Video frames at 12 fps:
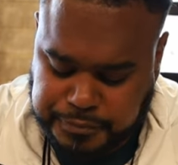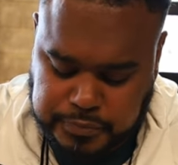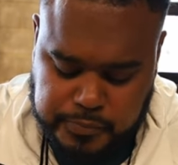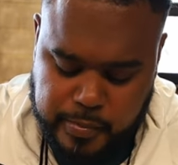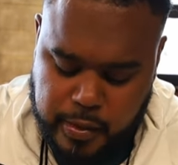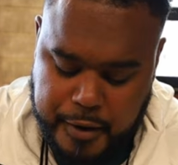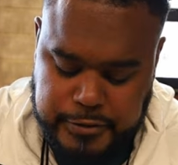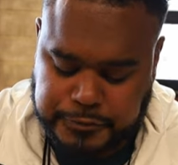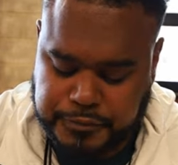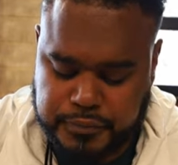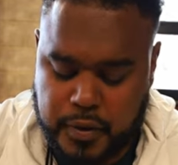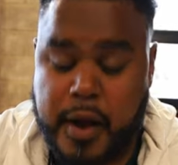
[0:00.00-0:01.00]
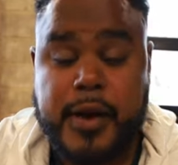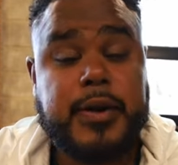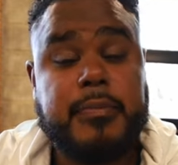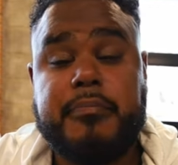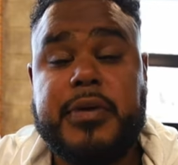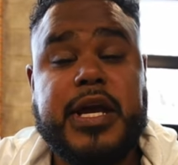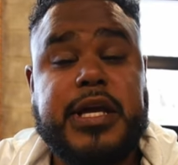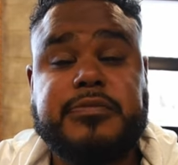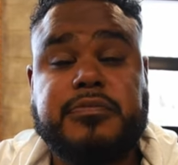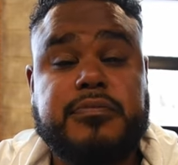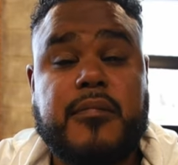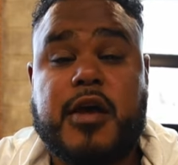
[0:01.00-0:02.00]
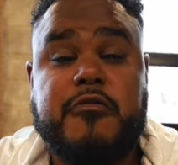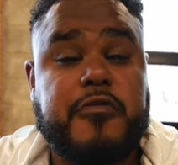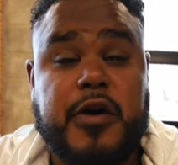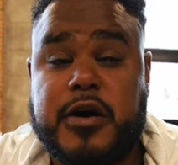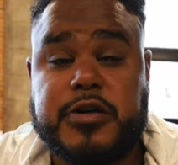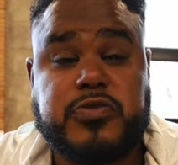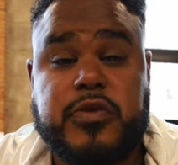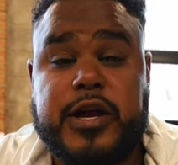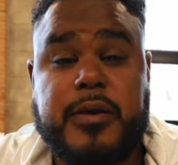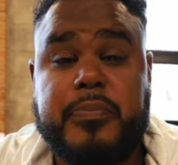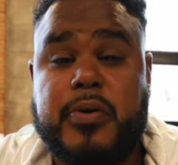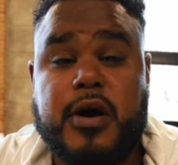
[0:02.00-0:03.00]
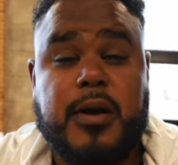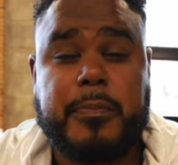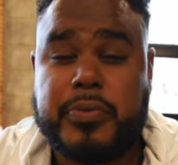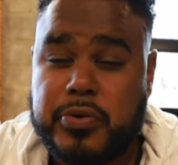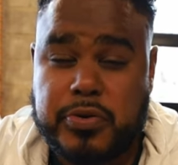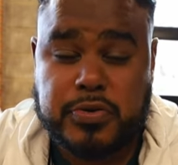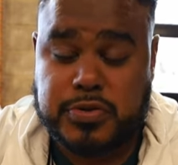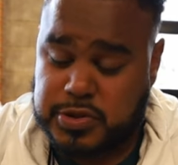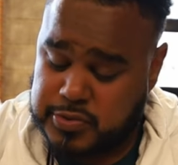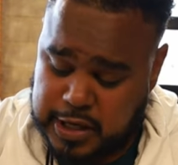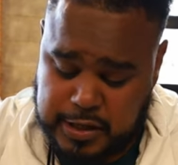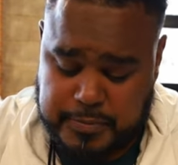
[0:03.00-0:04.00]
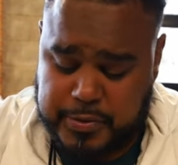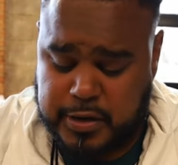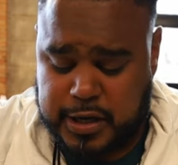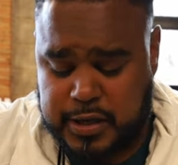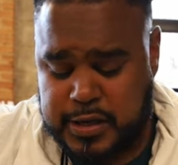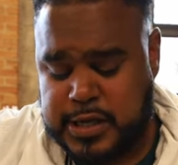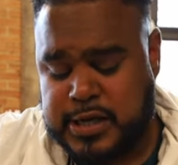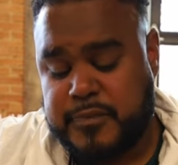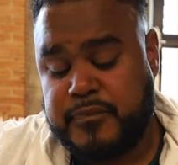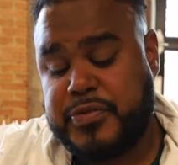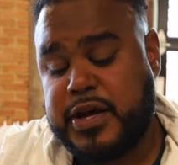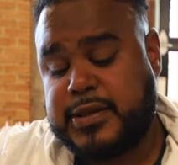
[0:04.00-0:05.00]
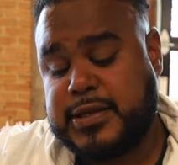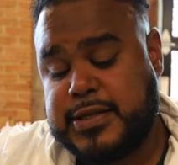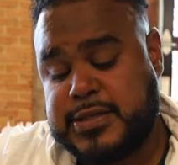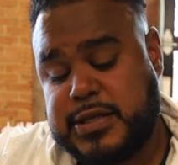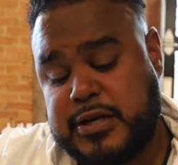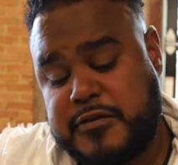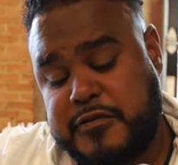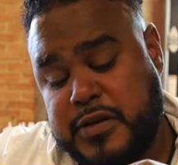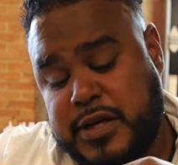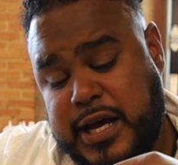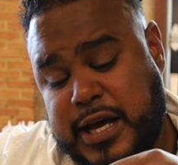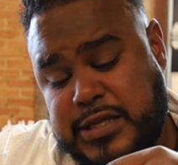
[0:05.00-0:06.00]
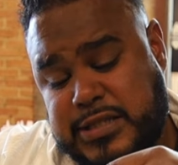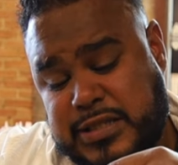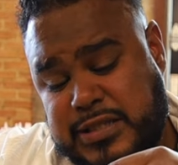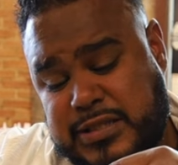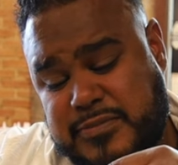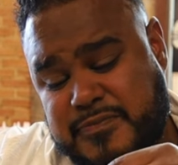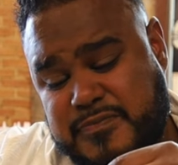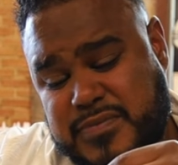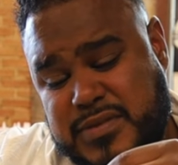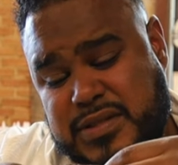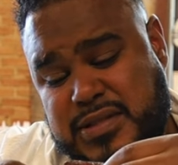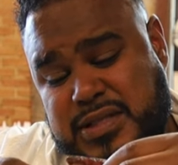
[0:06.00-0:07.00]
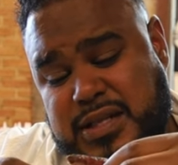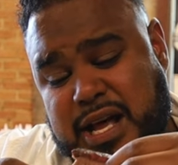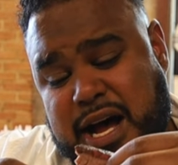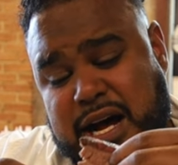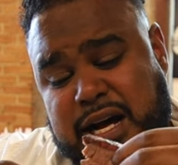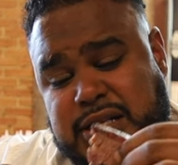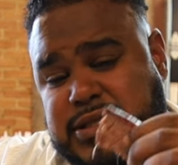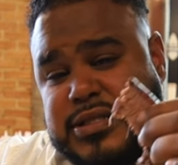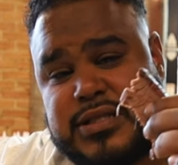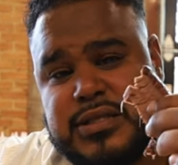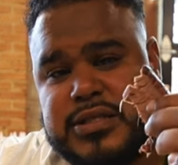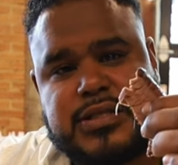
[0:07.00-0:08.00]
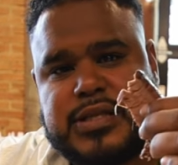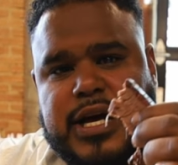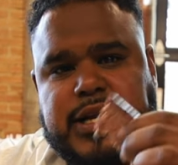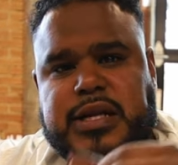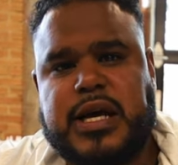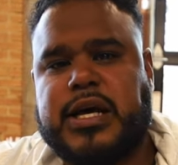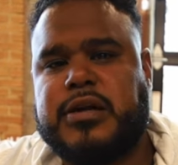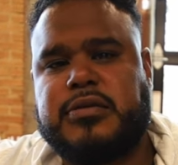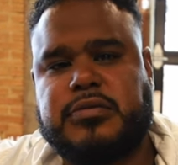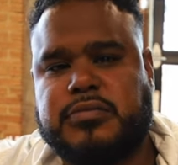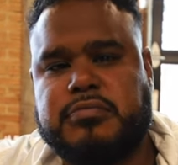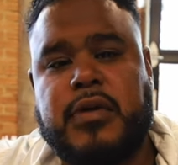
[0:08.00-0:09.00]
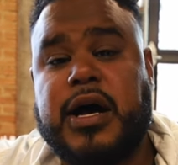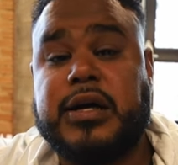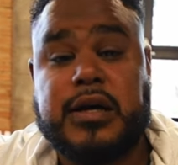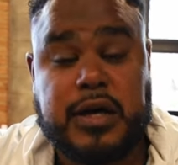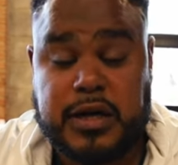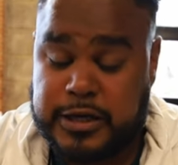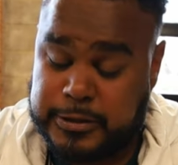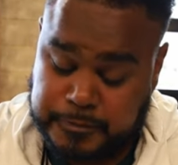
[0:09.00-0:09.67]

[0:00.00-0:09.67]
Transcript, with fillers: Mm. Meat falls right apart, pulls right apart, nothing tough. Look how it just slides. It's just like that. My God.